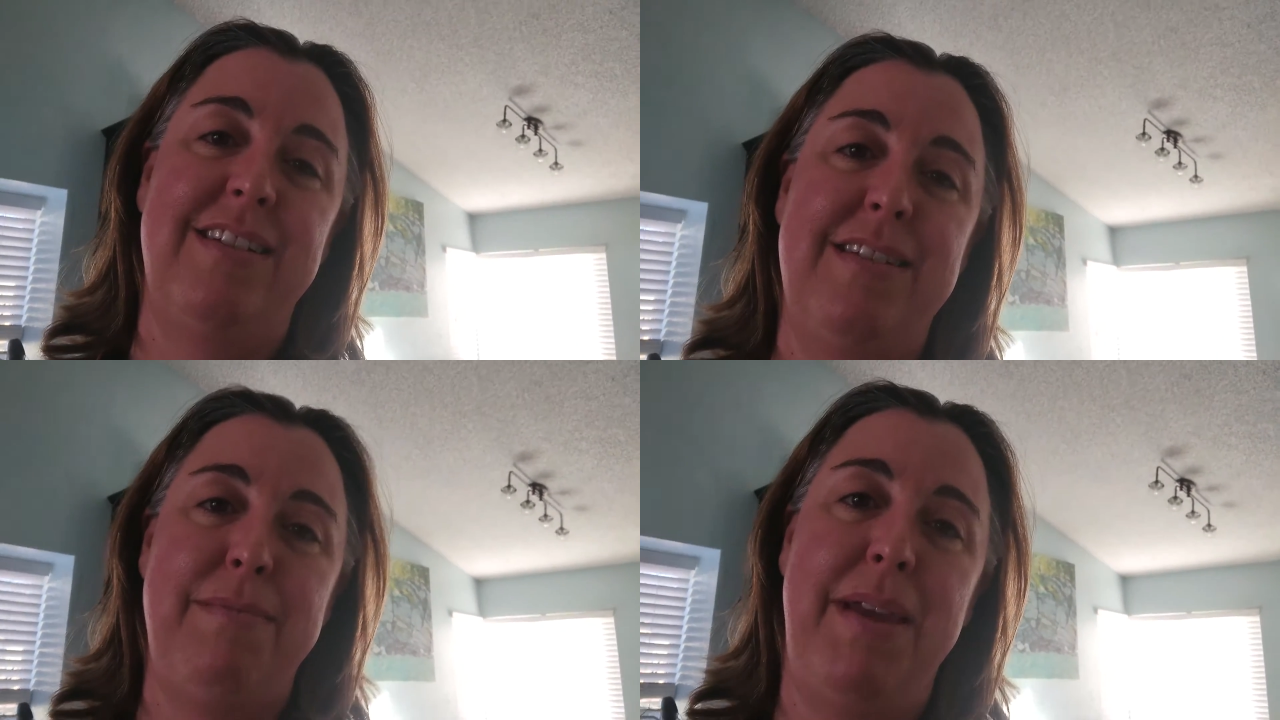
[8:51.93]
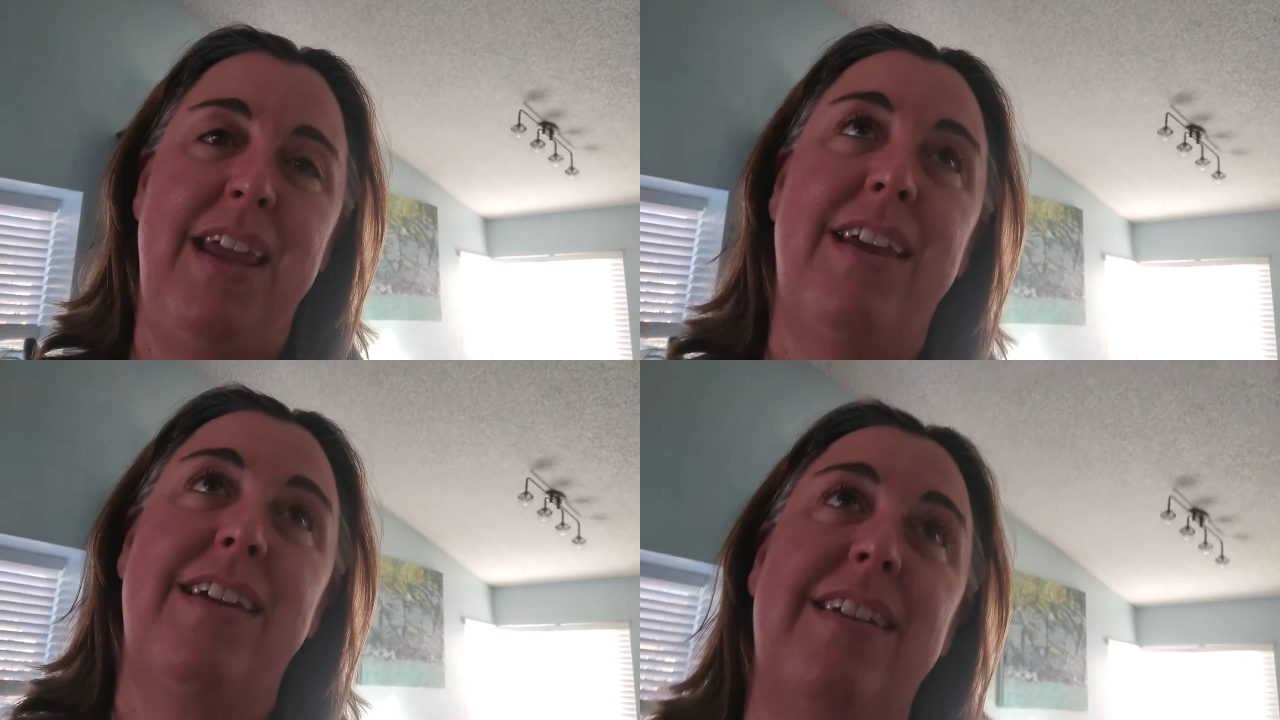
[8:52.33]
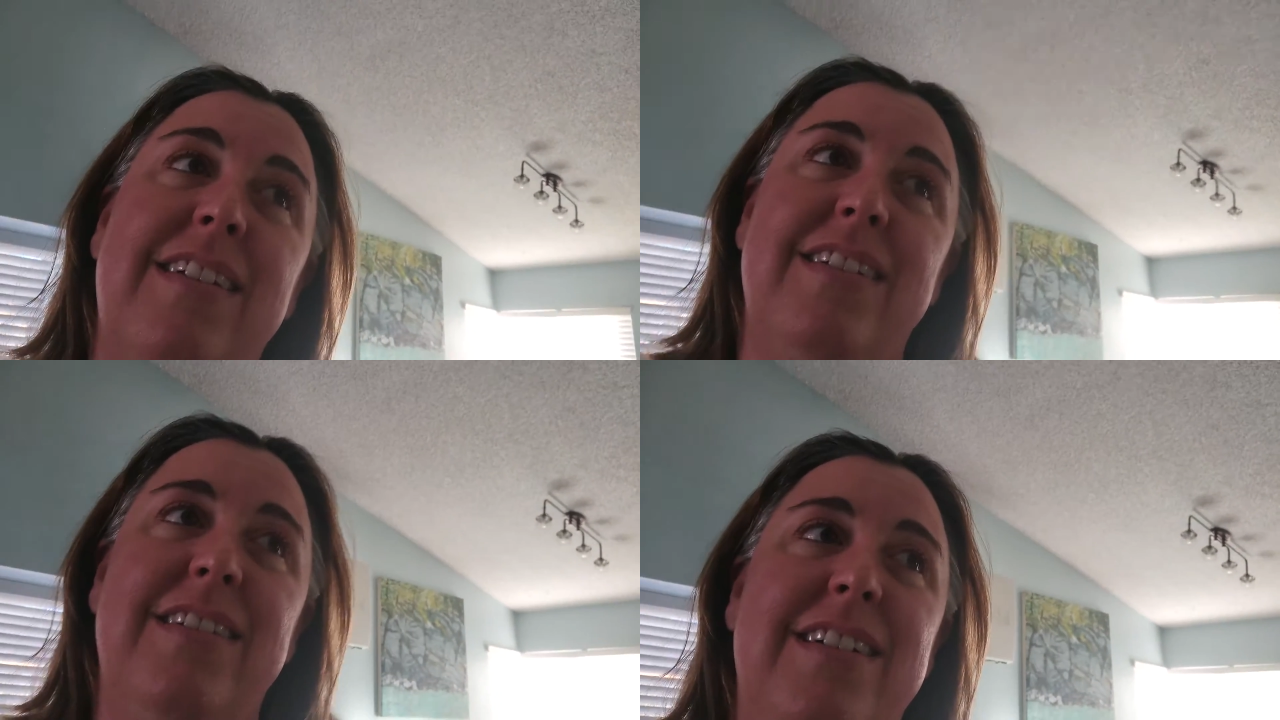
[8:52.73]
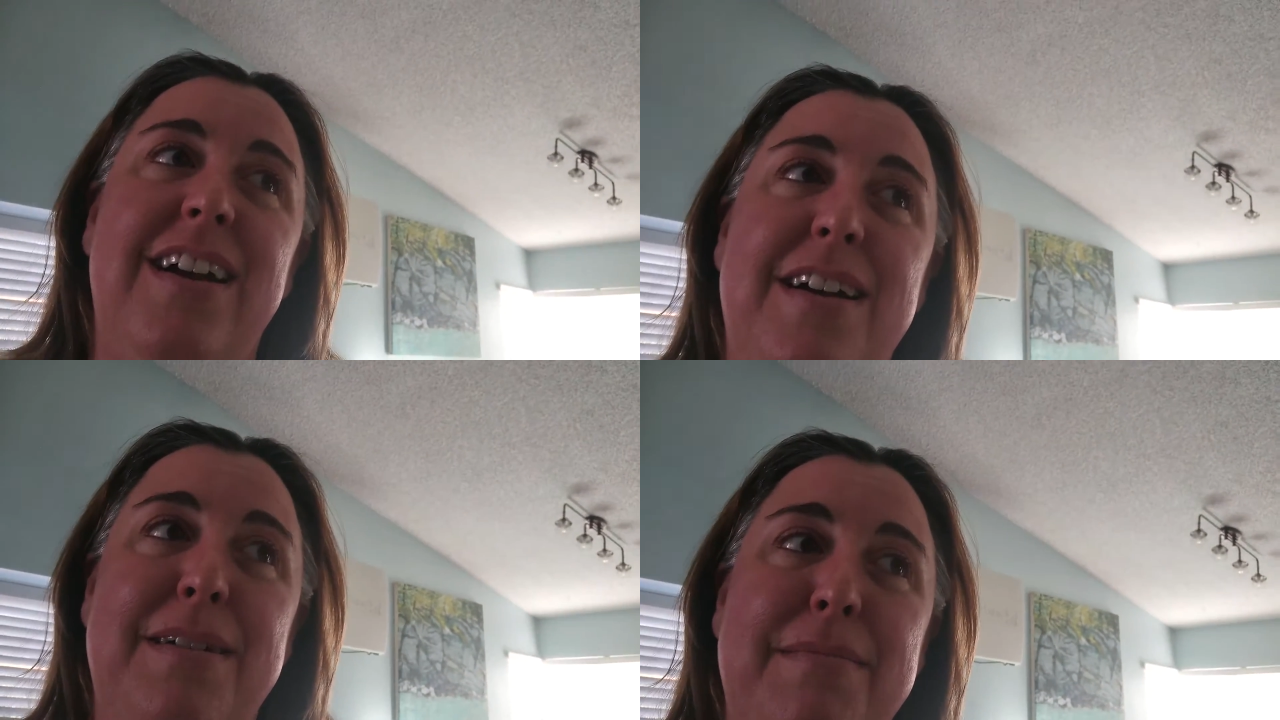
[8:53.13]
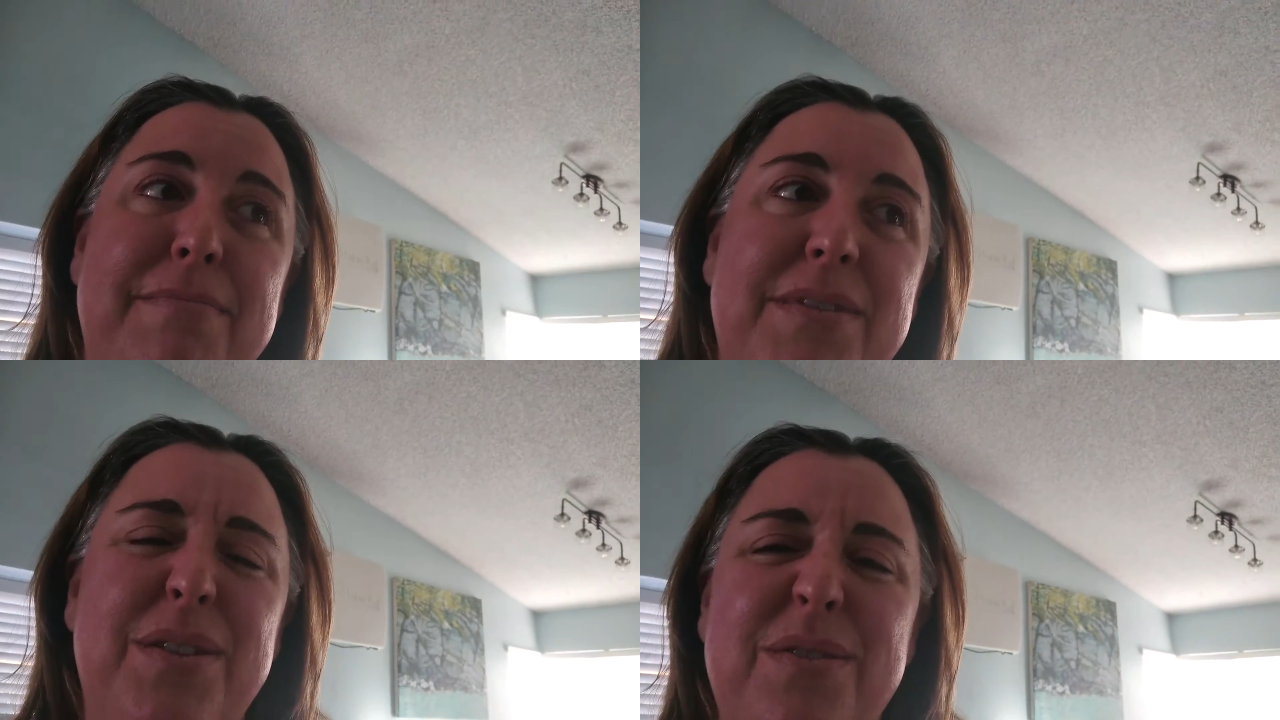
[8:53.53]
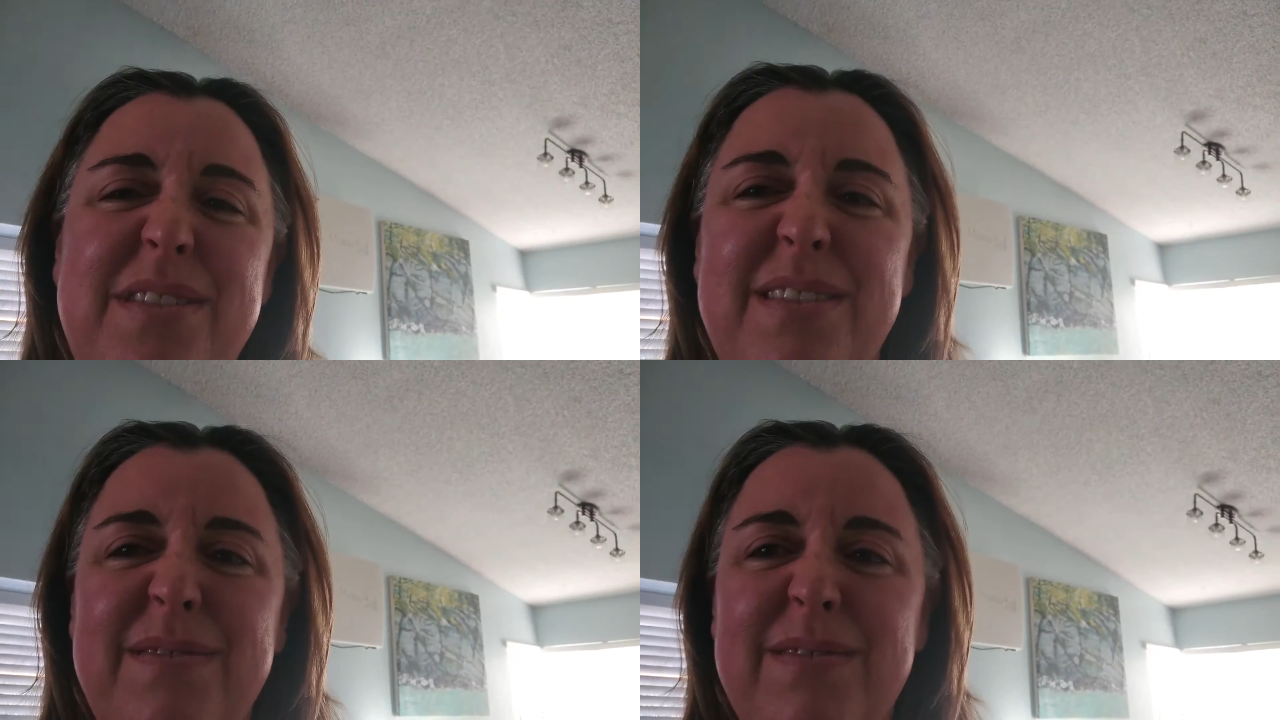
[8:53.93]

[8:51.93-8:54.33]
to make those